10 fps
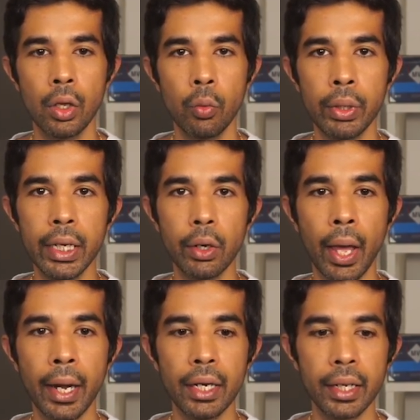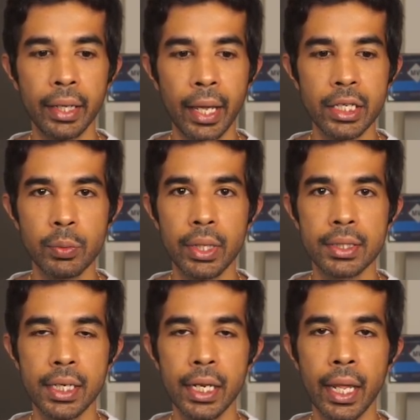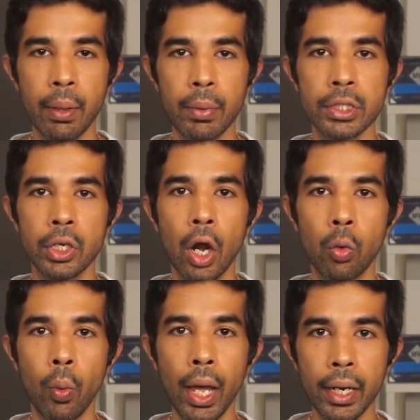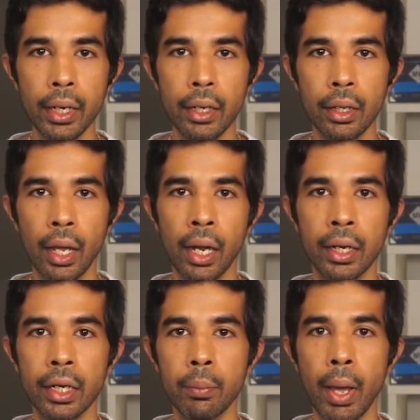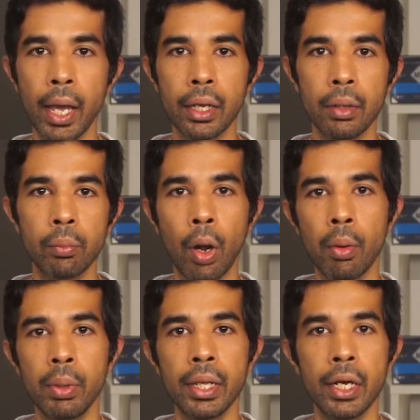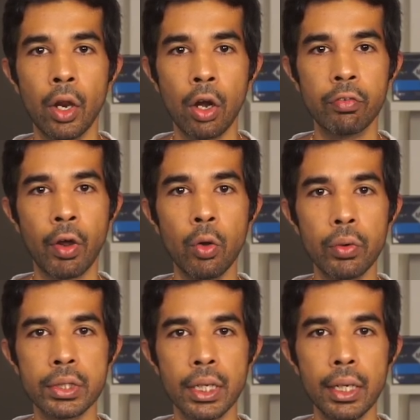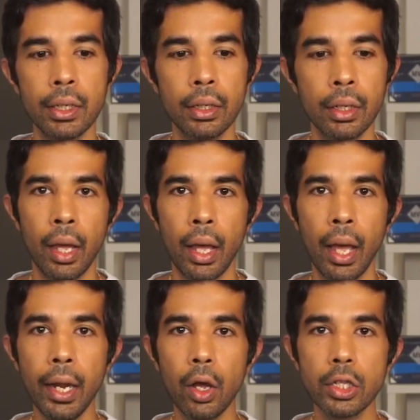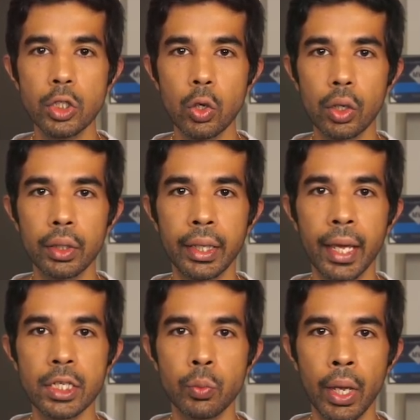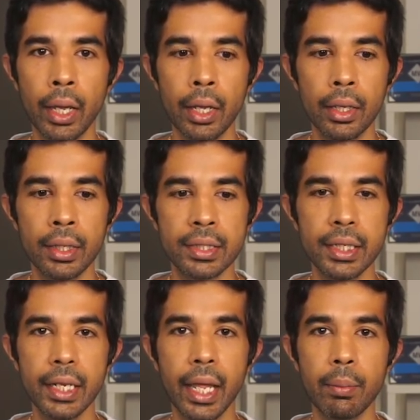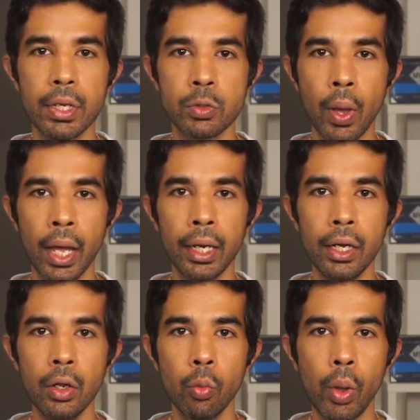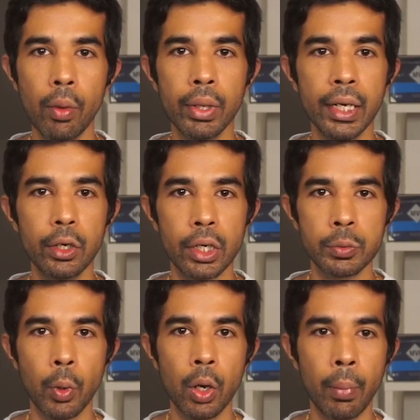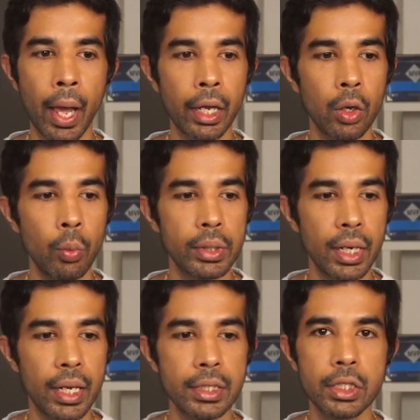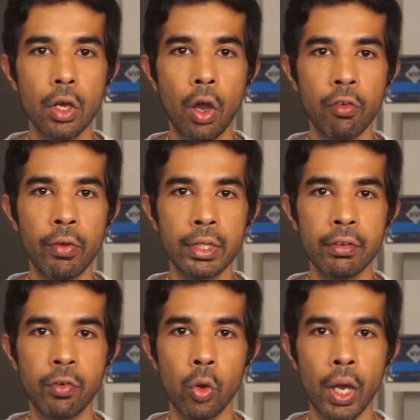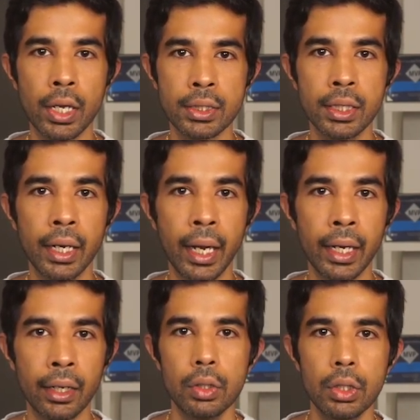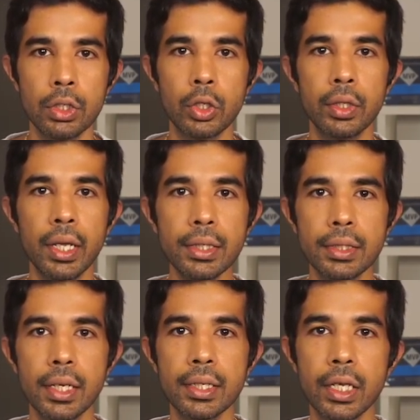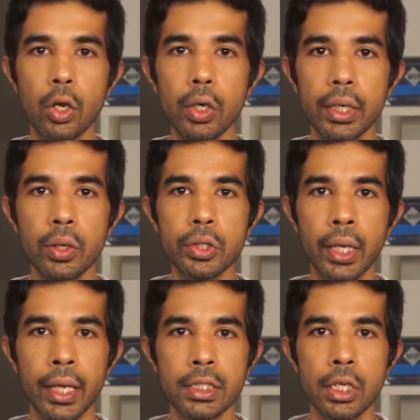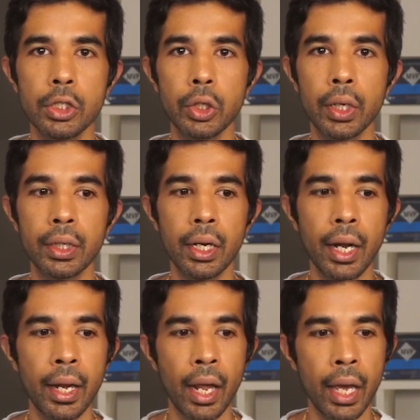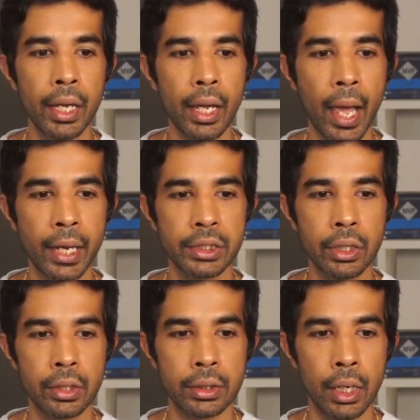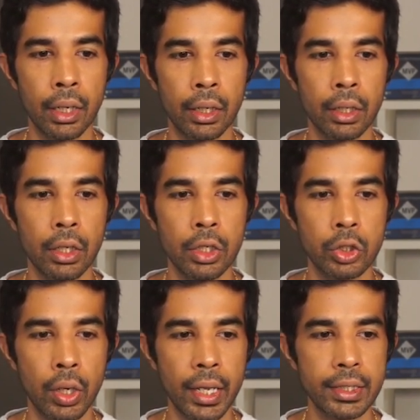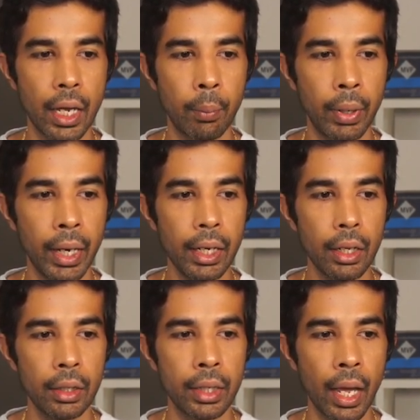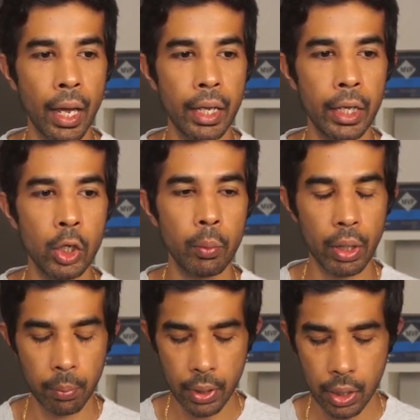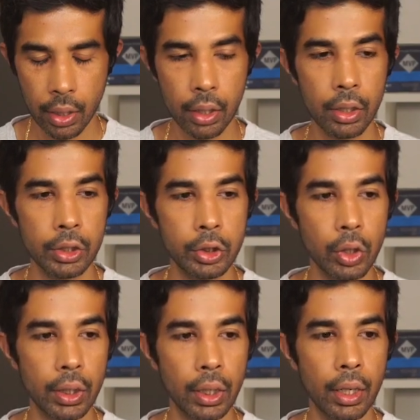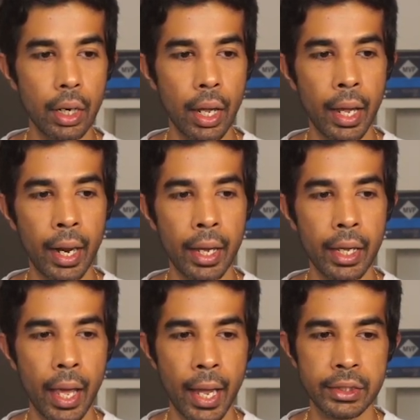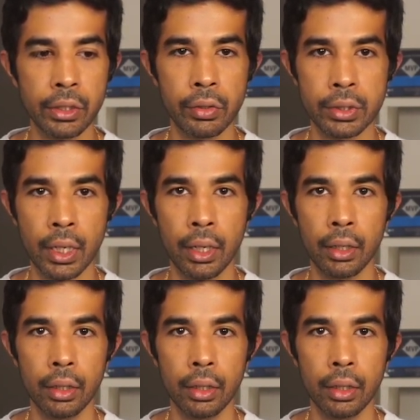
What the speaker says: We need to handle the case where the city name is not valid and return back probably a not found result, and also the case where the city name is valid, where we need to respond back with a list of weather forecast data. So this is a good use case to return an IActionResult. So let's update the IEnumerable to return an IActionResult.